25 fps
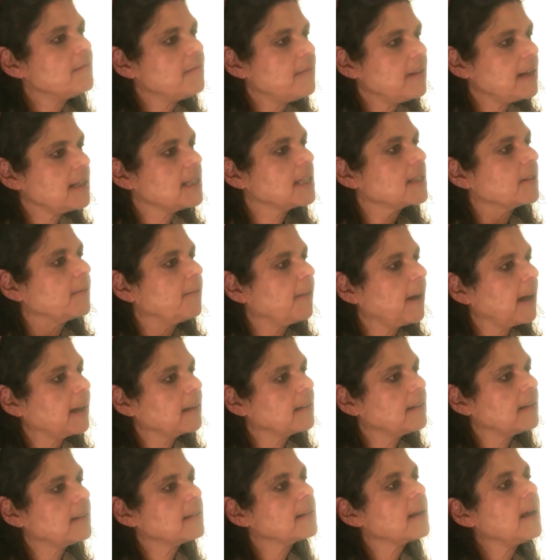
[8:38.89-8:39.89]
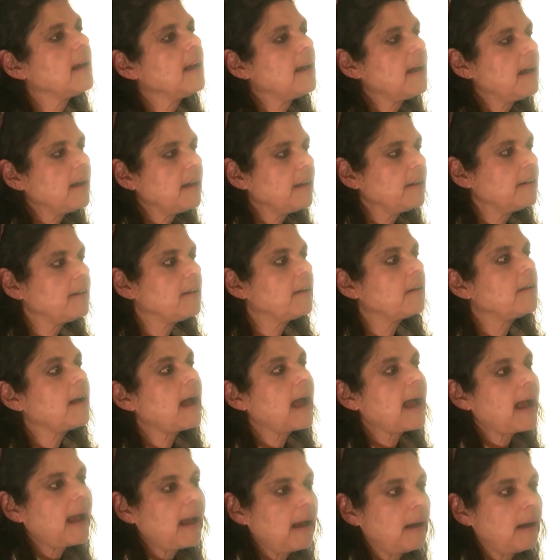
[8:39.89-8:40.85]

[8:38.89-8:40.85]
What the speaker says: risk factors, that